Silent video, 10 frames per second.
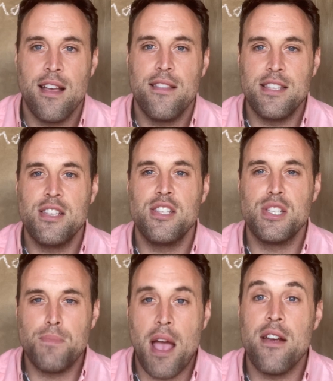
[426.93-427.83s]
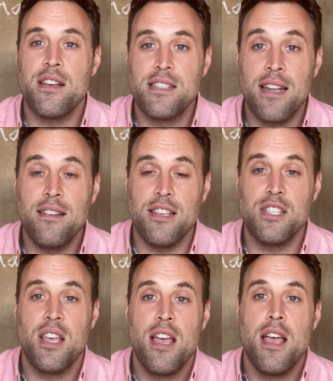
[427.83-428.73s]
That's an inspiring
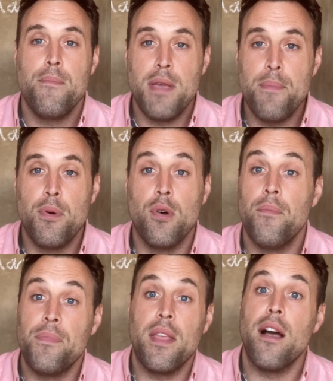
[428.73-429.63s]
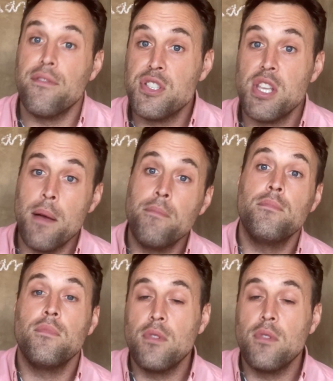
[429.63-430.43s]
sentence. People of some